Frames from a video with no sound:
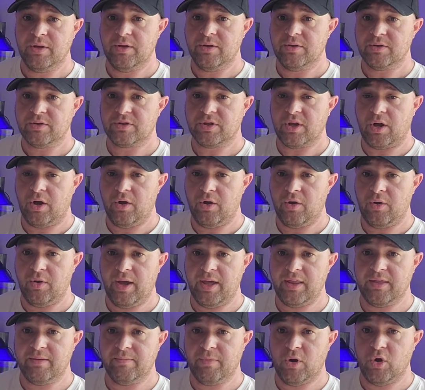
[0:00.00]
So
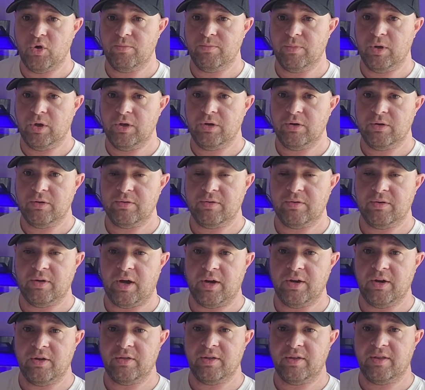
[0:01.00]
at the moment,
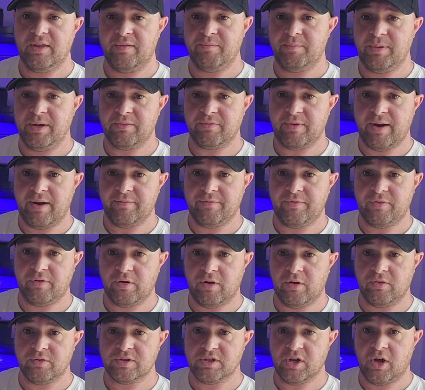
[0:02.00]
I know that they've been around for a
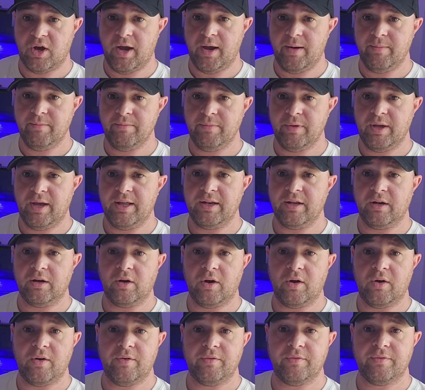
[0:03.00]
long time, and a
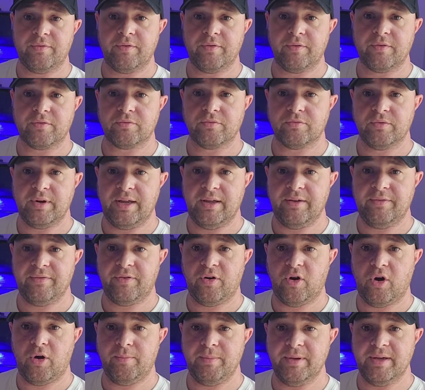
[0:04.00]
lot of reef
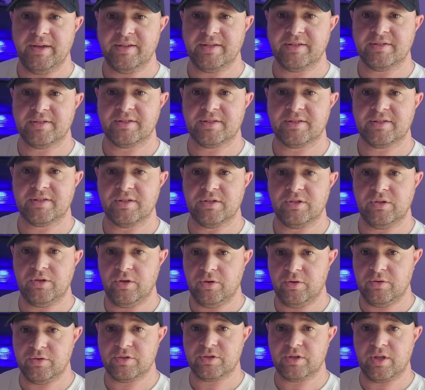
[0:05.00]
hobbyists
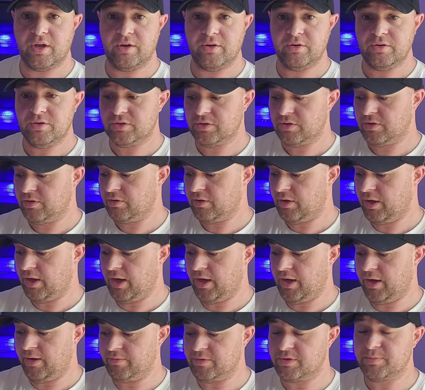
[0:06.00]
use those,
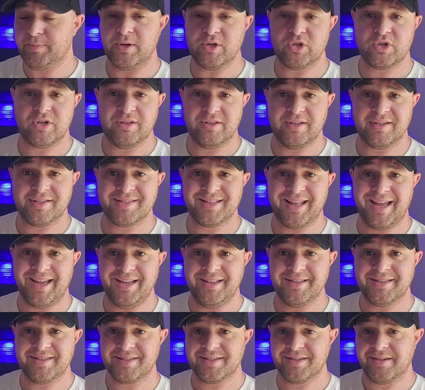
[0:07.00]
um, especially in the
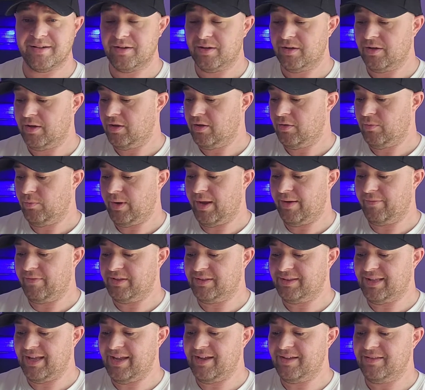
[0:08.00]
States. We have a
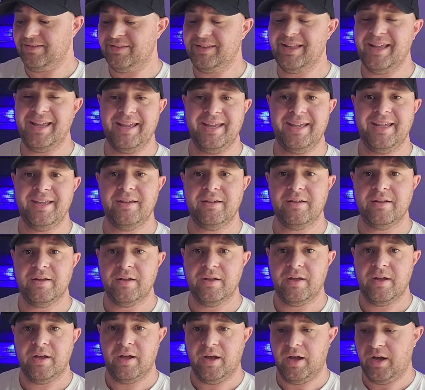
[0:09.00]
D&D
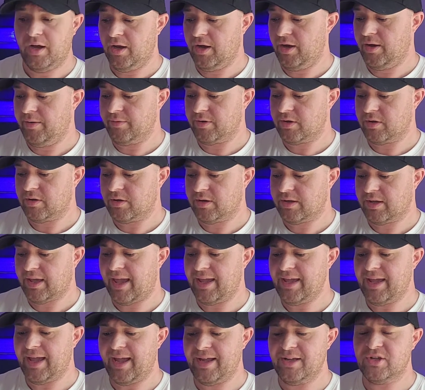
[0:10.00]
uh,
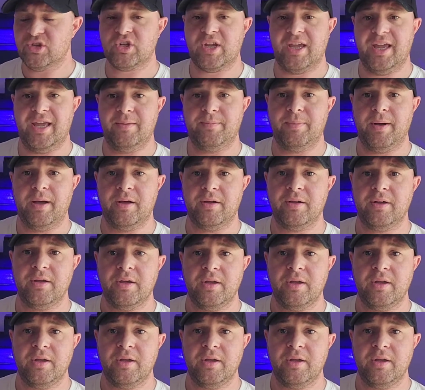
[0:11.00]
KH Keeper